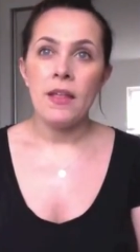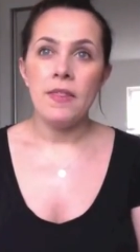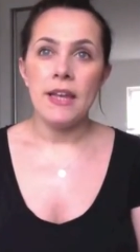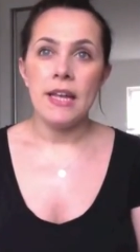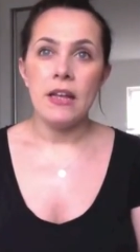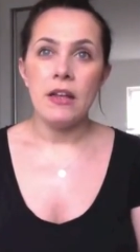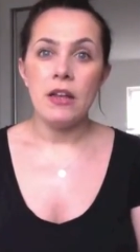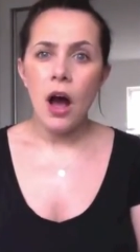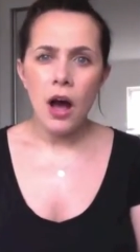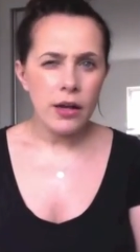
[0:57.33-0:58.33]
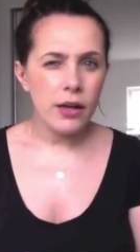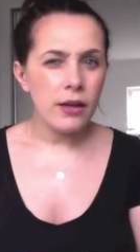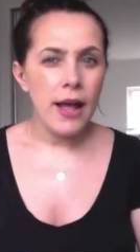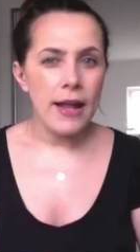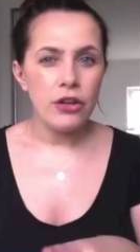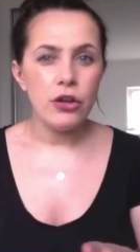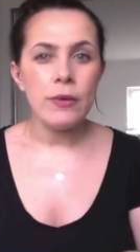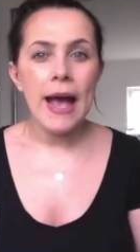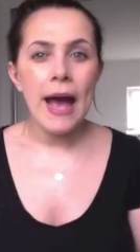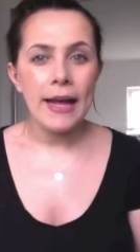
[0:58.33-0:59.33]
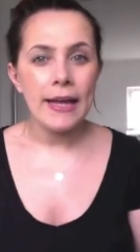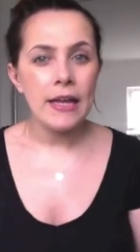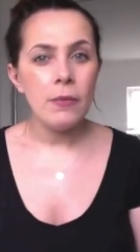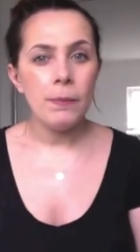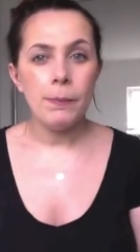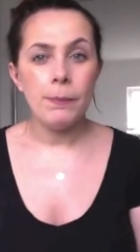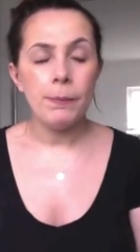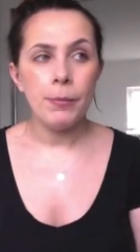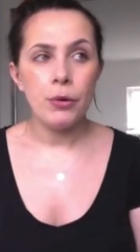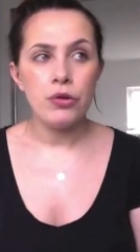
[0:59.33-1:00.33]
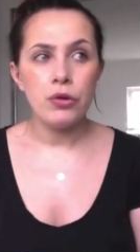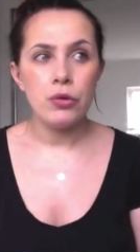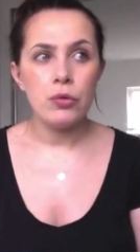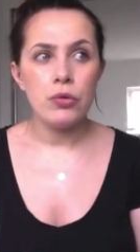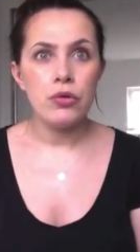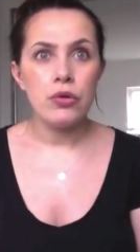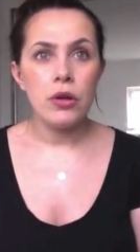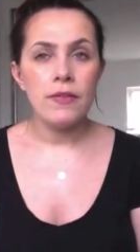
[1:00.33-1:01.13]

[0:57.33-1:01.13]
the NUK N-U-K bottles.